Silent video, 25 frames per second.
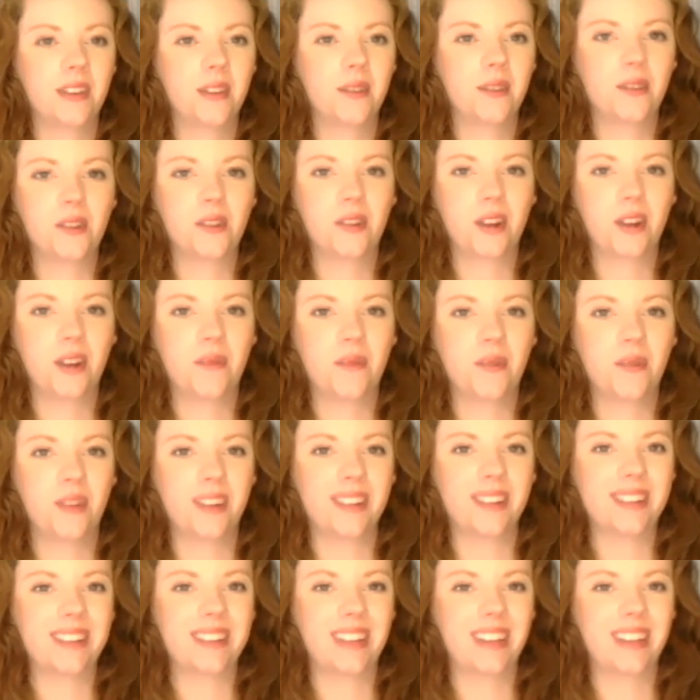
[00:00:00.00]
Those are great
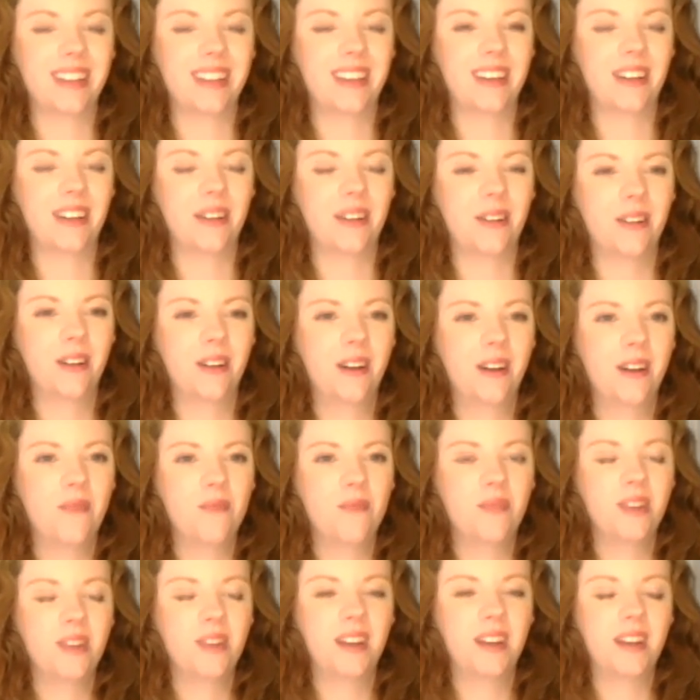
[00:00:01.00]
points. Thank you.
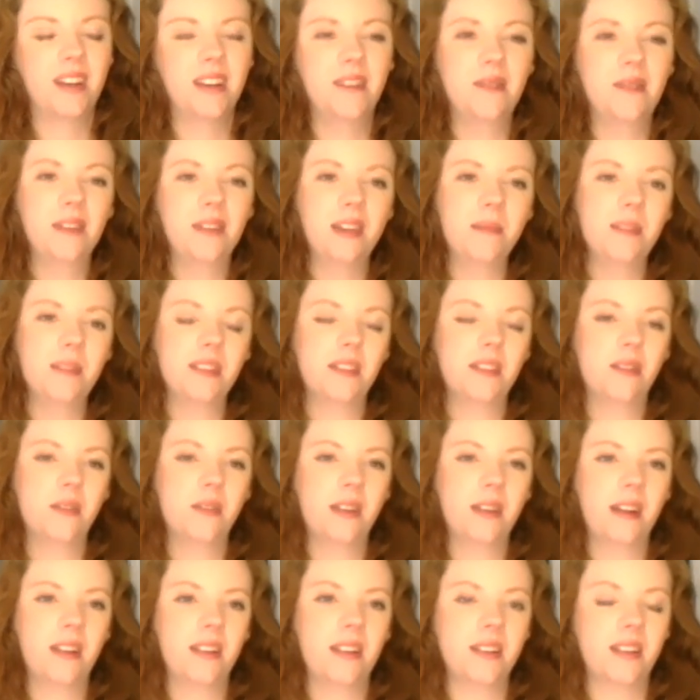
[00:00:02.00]
Bryn, can you keep us
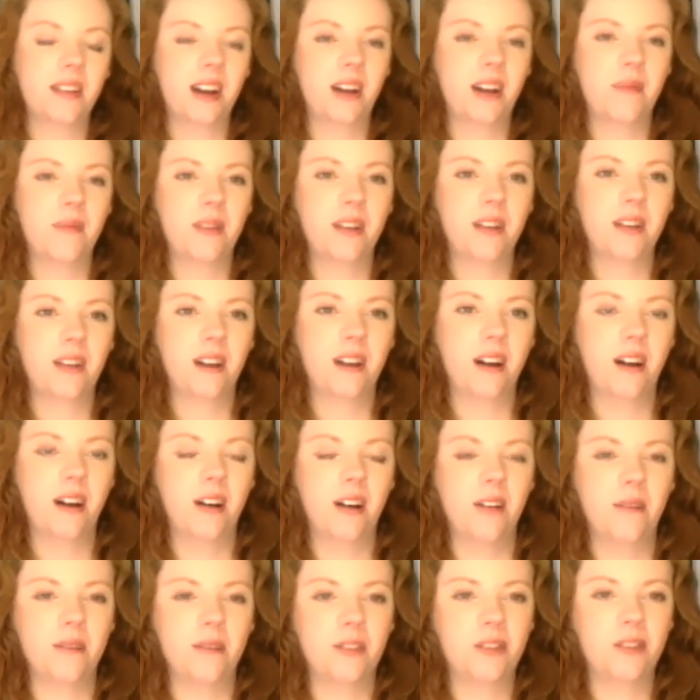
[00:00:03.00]
going on the topic
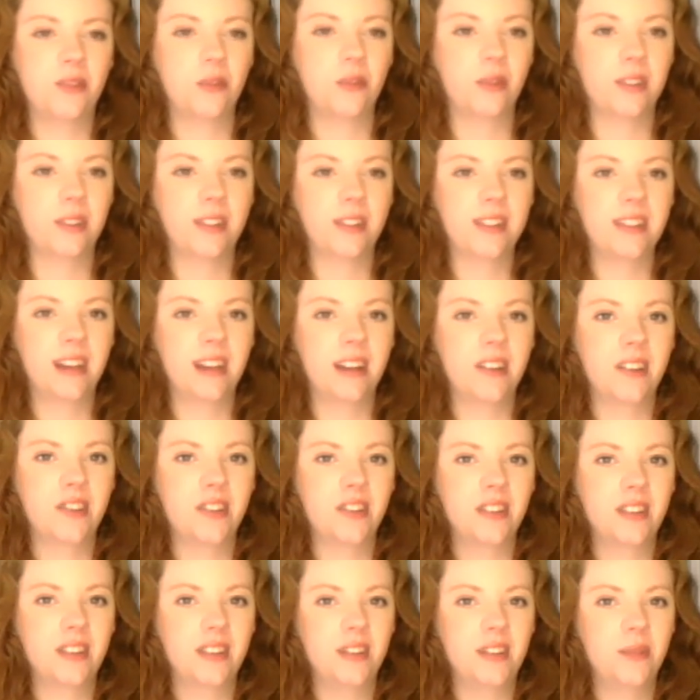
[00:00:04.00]
of stories,
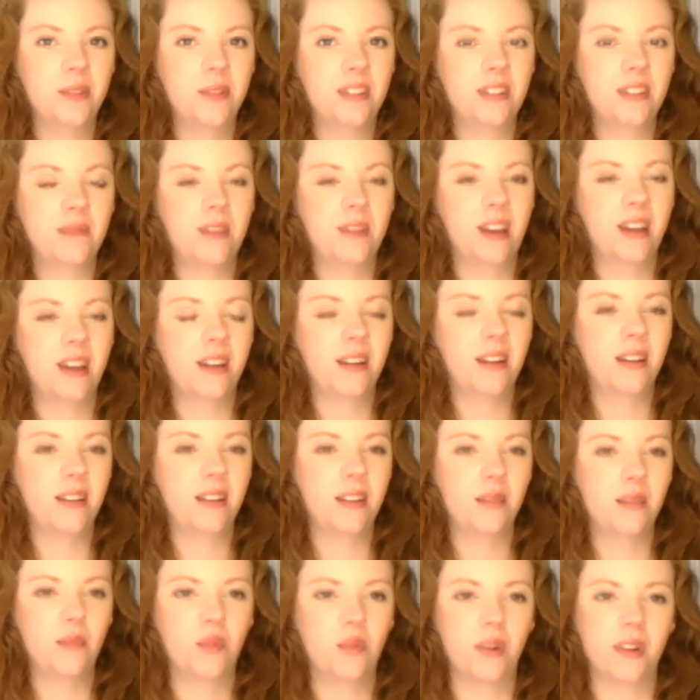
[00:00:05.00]
actually? Can you expand on the
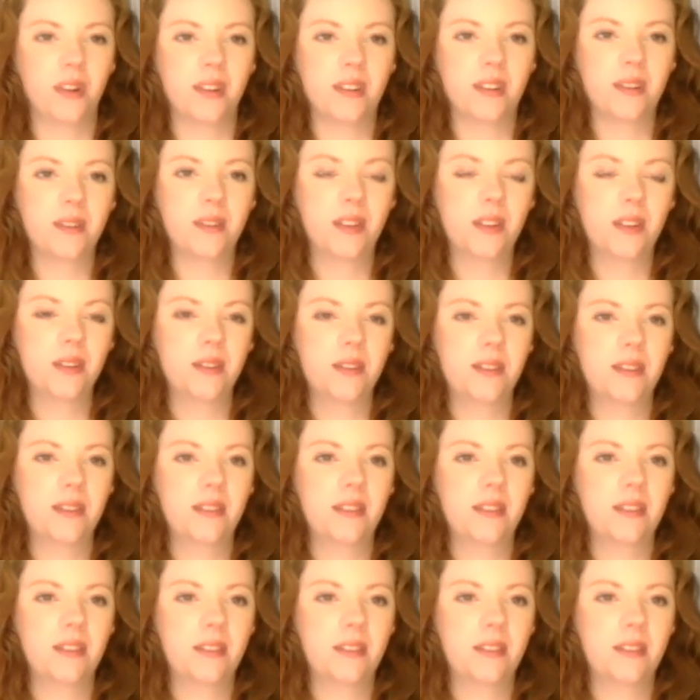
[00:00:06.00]
importance of those?